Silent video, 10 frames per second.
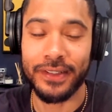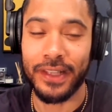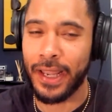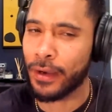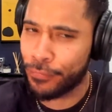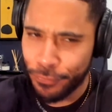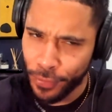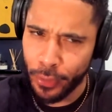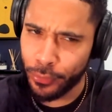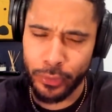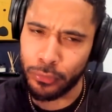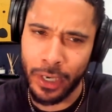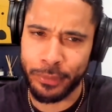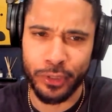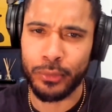Today, a very
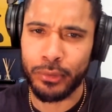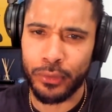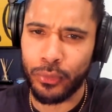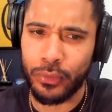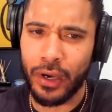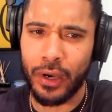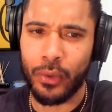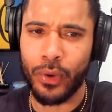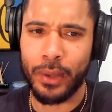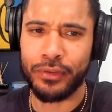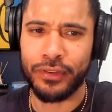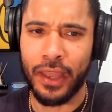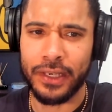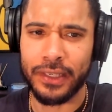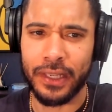reputable
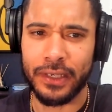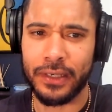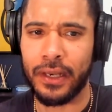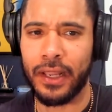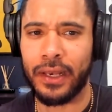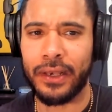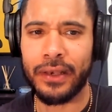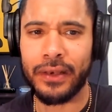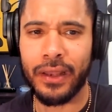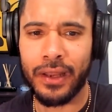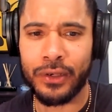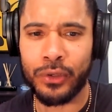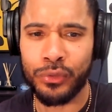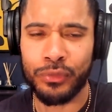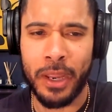website and
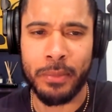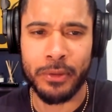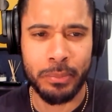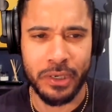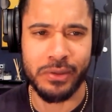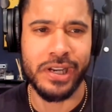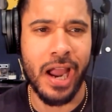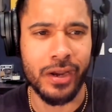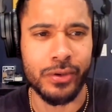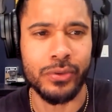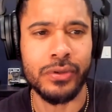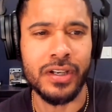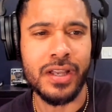newspaper, periodical.